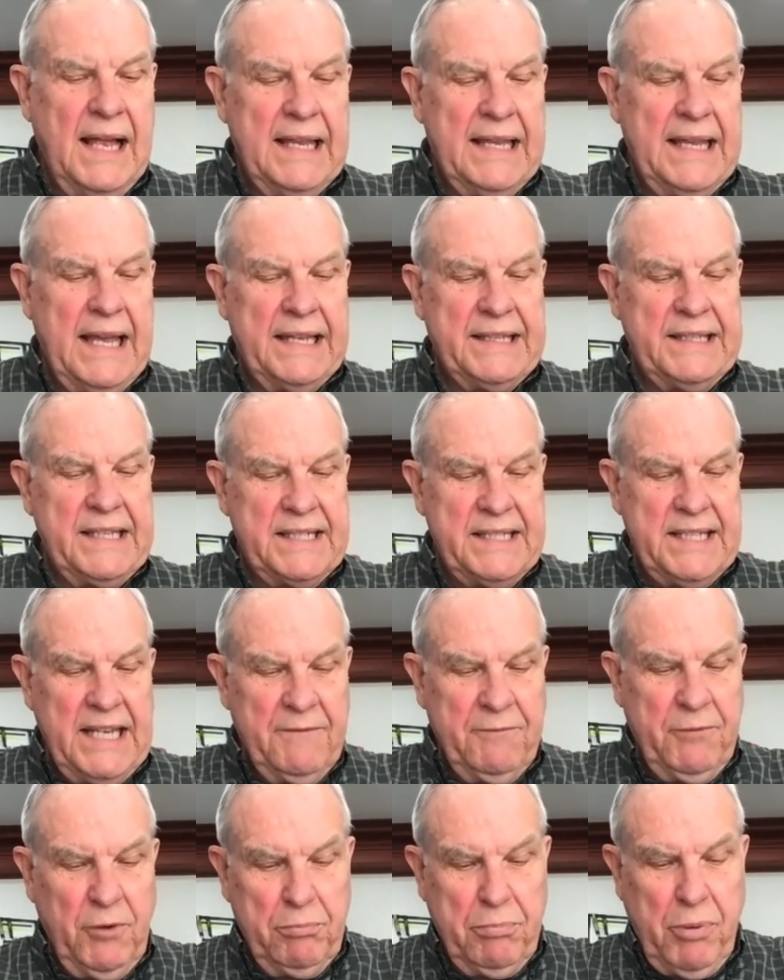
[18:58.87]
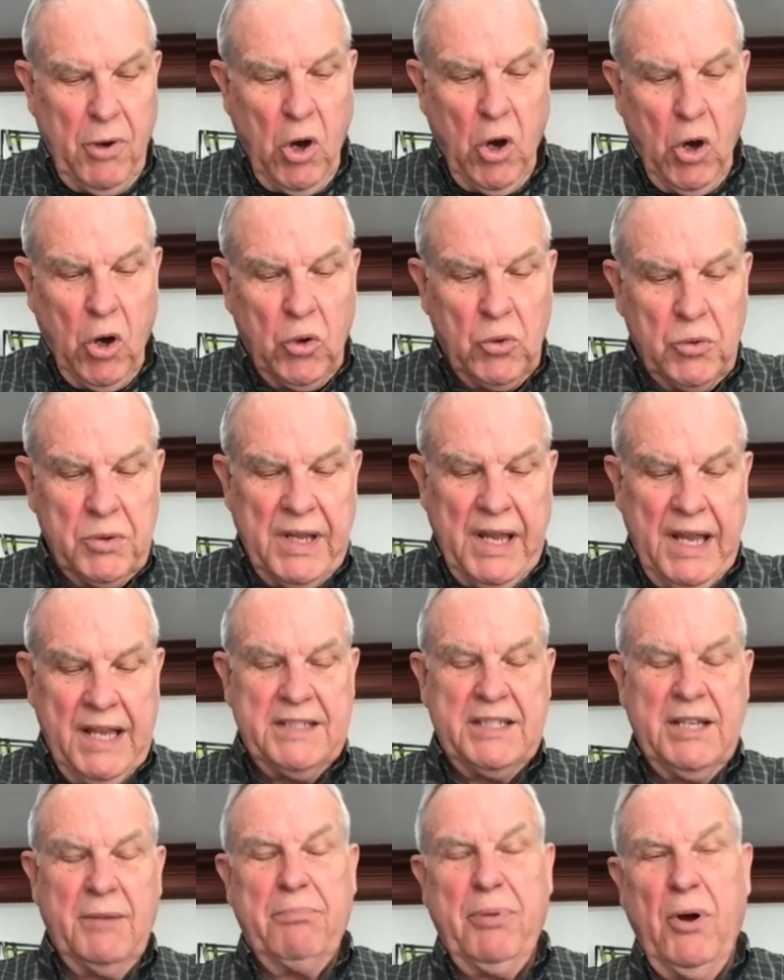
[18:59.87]
Yeah, deceitful bow
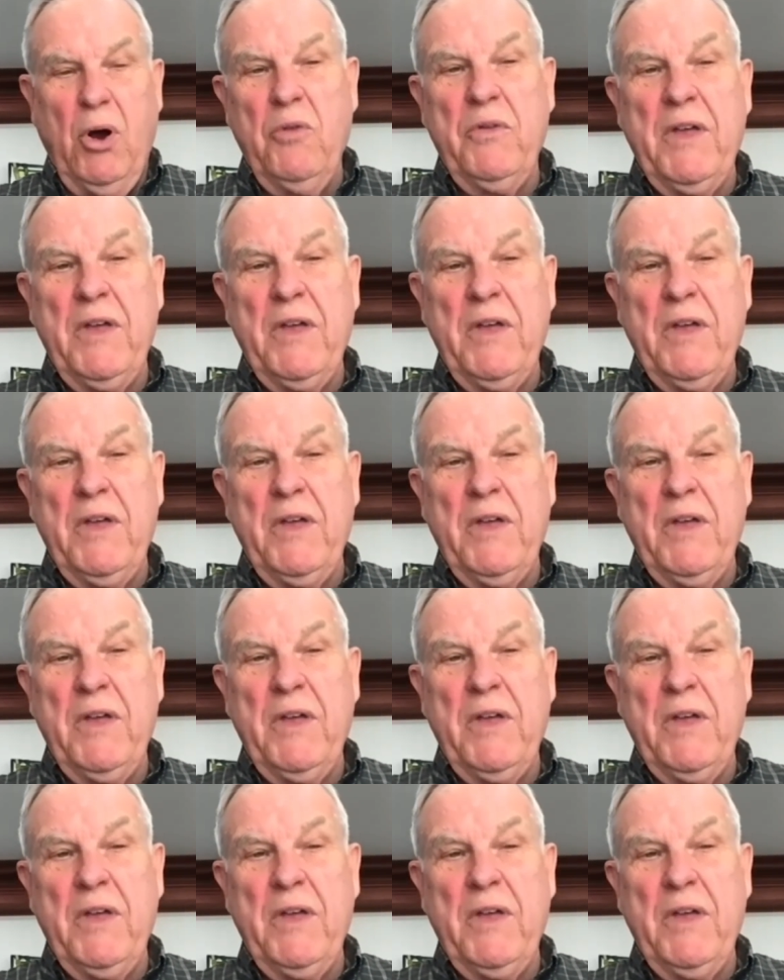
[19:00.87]
is a bow